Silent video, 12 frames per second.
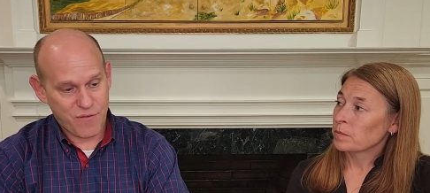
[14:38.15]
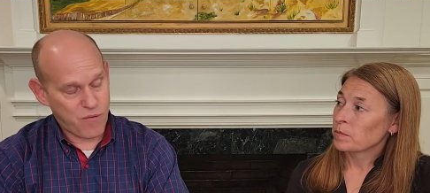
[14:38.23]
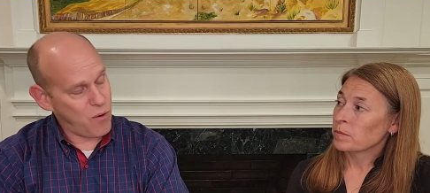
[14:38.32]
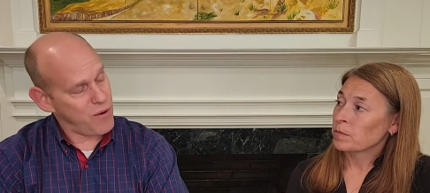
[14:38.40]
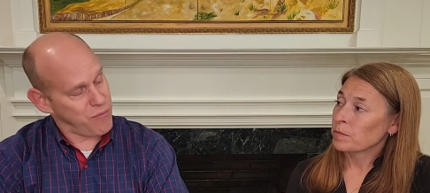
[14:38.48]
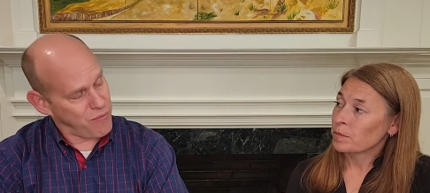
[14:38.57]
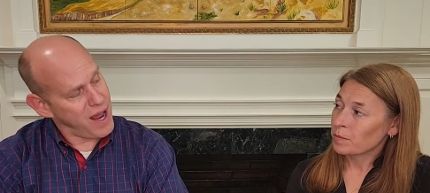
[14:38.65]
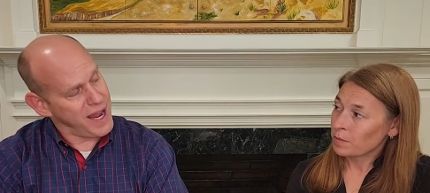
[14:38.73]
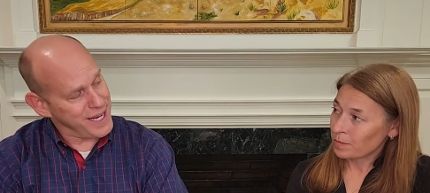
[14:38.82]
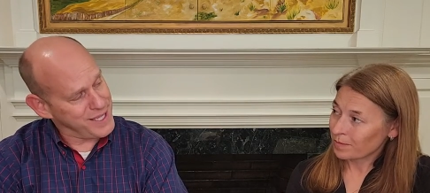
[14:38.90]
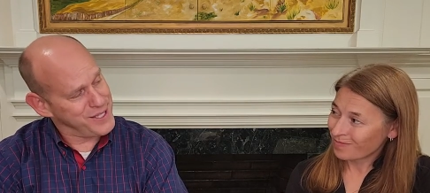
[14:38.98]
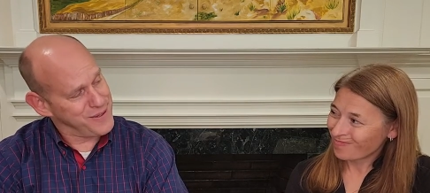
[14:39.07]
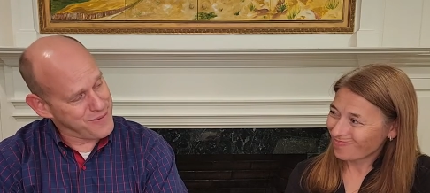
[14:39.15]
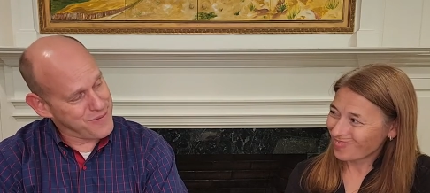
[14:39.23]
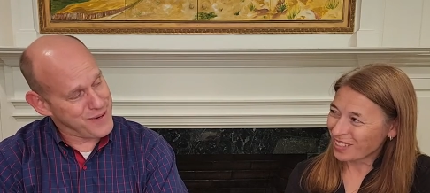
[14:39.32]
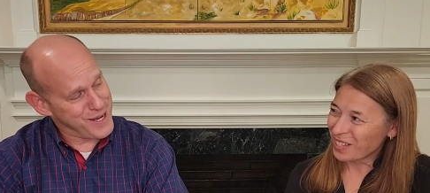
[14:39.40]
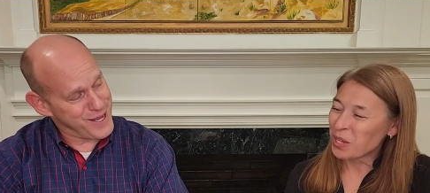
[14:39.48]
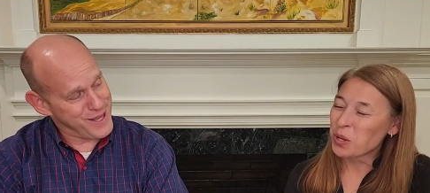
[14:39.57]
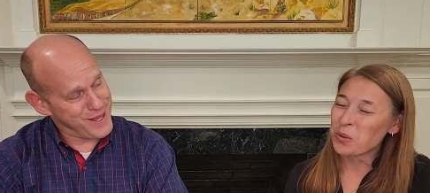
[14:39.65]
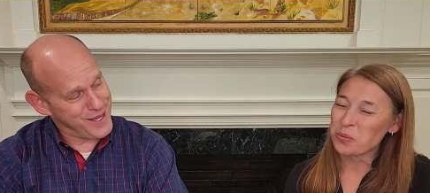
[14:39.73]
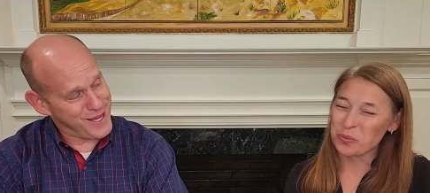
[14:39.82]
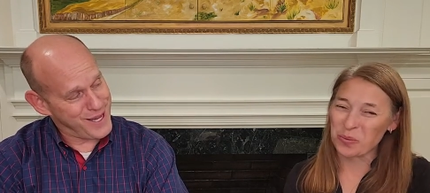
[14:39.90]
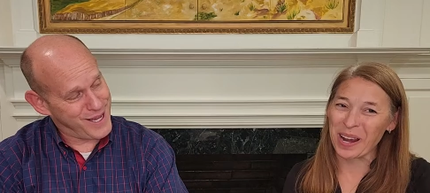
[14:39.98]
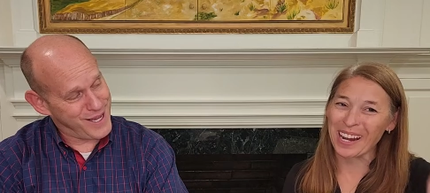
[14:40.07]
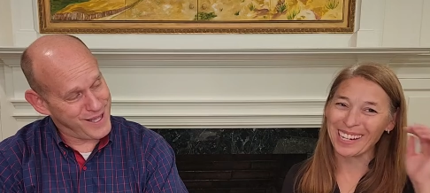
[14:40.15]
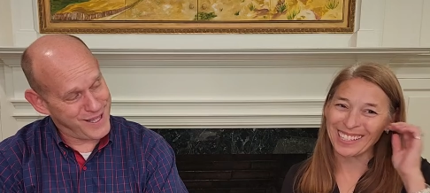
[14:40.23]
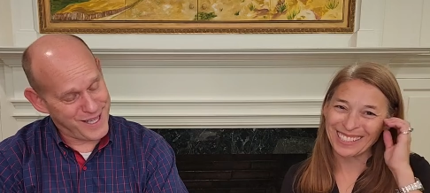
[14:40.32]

Speaker 1: forthright with uh, right.